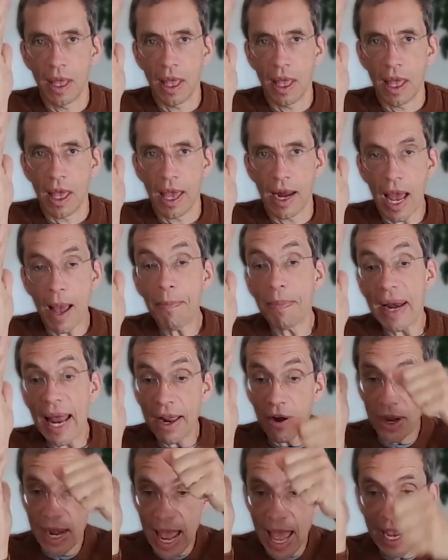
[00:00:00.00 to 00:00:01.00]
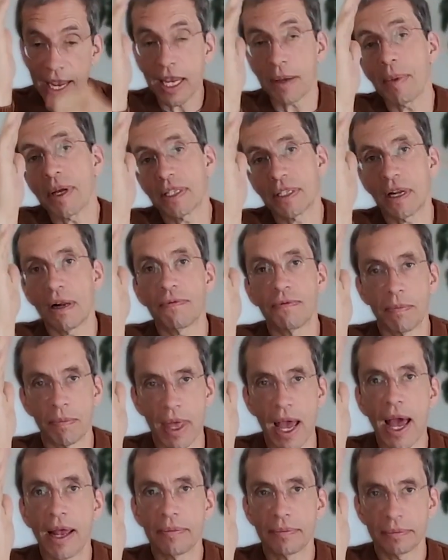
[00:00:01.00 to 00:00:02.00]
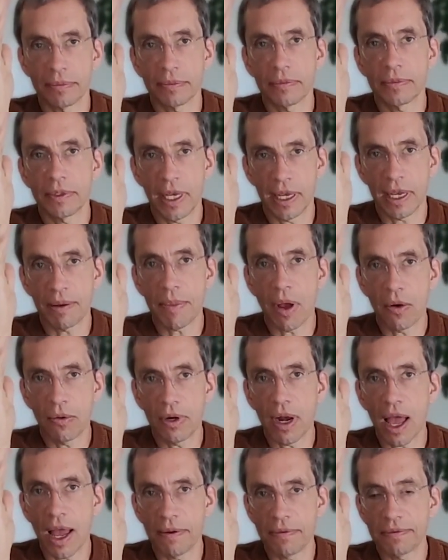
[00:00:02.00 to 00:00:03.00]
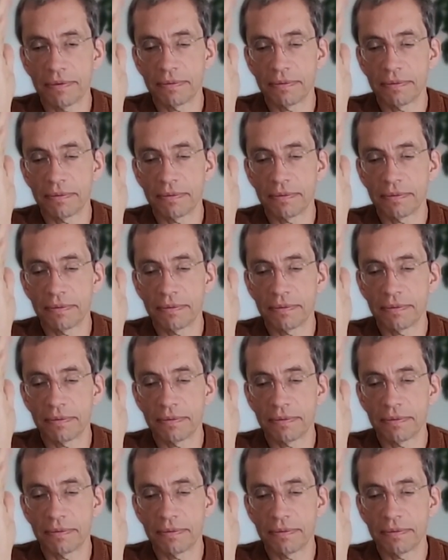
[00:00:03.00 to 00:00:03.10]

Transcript: and I planned on hanging myself from that, taking my own life,